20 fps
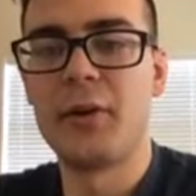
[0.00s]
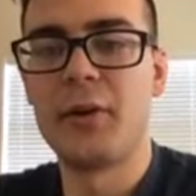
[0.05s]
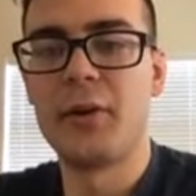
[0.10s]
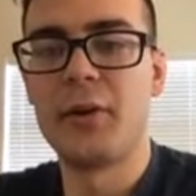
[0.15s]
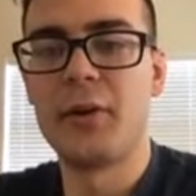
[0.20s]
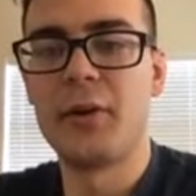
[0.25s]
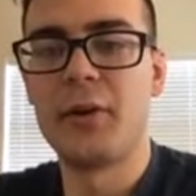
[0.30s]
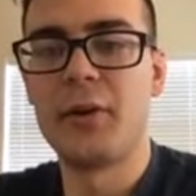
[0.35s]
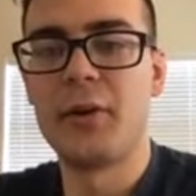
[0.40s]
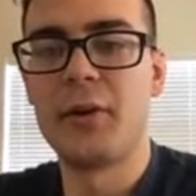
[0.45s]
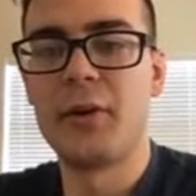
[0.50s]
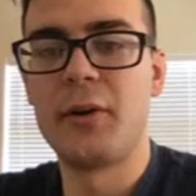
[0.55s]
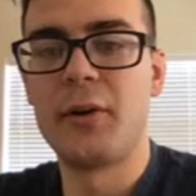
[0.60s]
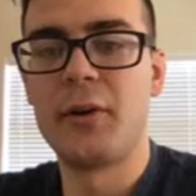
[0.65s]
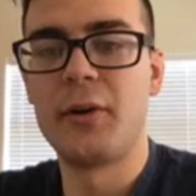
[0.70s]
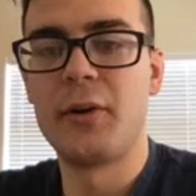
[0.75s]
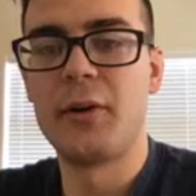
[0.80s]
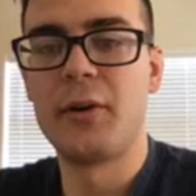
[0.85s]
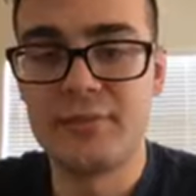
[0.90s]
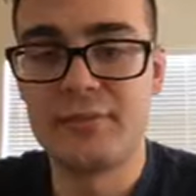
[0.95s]
since
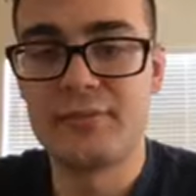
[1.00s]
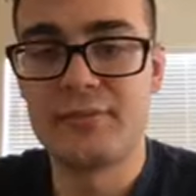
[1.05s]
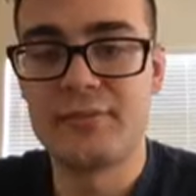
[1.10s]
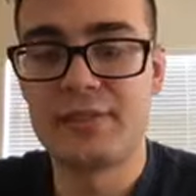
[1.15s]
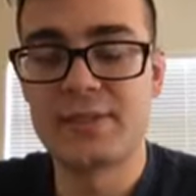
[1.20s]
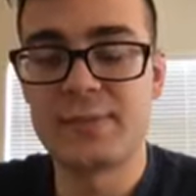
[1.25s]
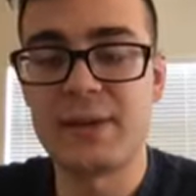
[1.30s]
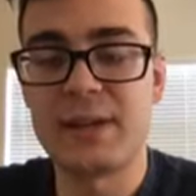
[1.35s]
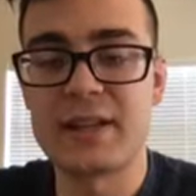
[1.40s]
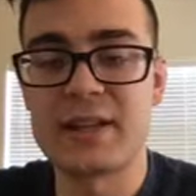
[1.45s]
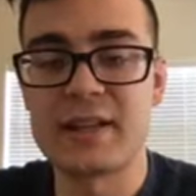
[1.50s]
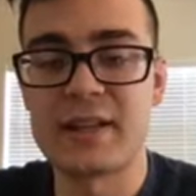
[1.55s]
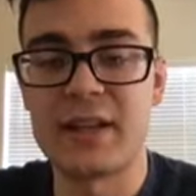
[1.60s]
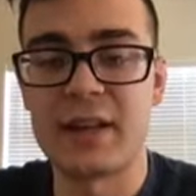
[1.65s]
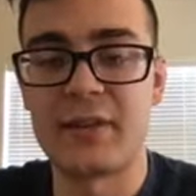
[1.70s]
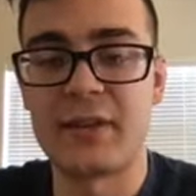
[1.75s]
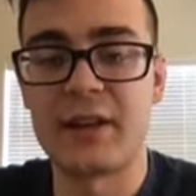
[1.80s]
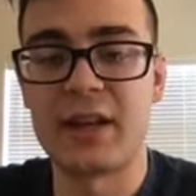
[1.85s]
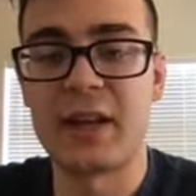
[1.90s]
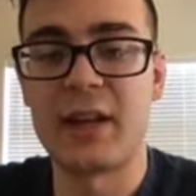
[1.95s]
I'm speaking of
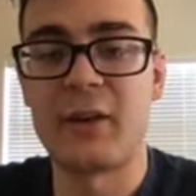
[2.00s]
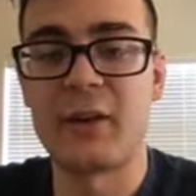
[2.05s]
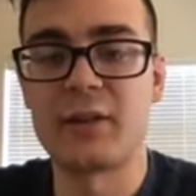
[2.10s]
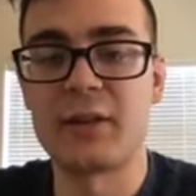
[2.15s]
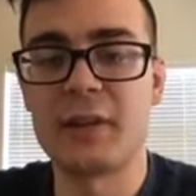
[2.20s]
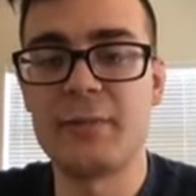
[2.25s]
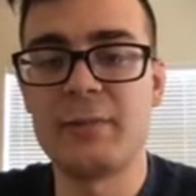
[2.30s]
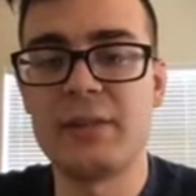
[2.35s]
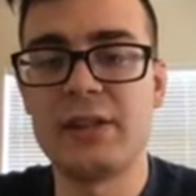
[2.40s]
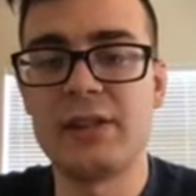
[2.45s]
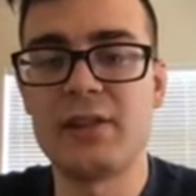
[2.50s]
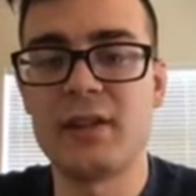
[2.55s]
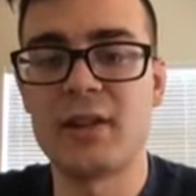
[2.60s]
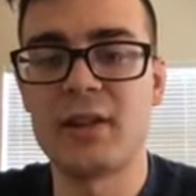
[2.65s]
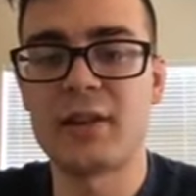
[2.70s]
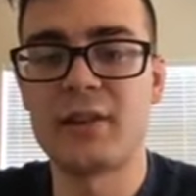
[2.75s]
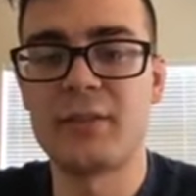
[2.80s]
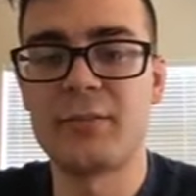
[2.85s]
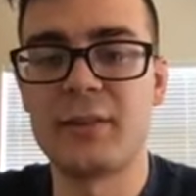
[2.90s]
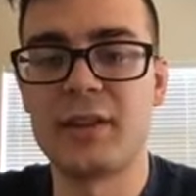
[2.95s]
that right now, let me
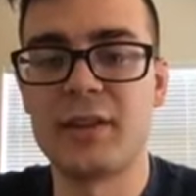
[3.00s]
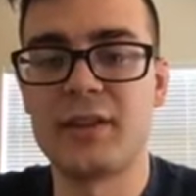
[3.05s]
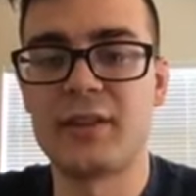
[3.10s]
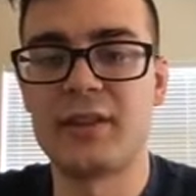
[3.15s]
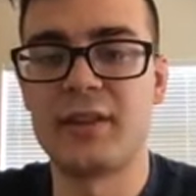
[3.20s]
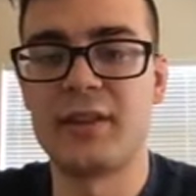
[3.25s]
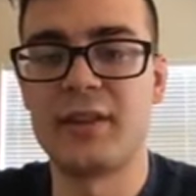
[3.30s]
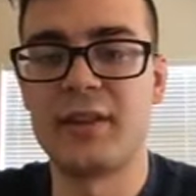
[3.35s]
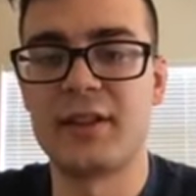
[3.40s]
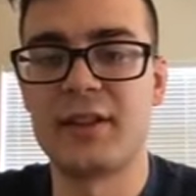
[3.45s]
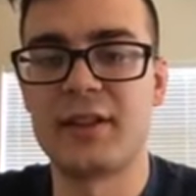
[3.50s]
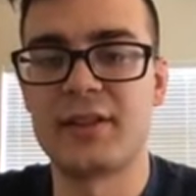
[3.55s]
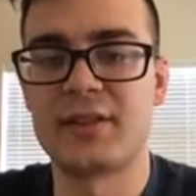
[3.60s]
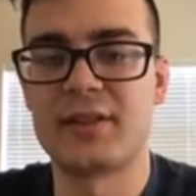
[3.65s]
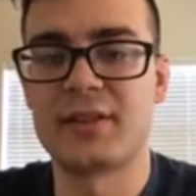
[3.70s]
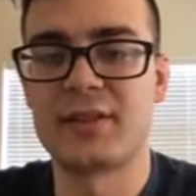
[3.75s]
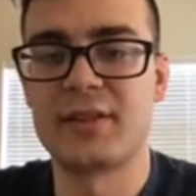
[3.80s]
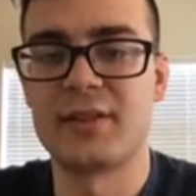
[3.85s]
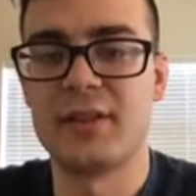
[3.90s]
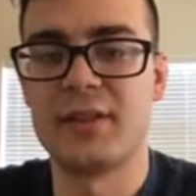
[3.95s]
document
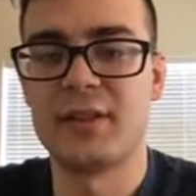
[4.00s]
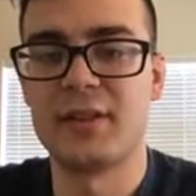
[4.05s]
this,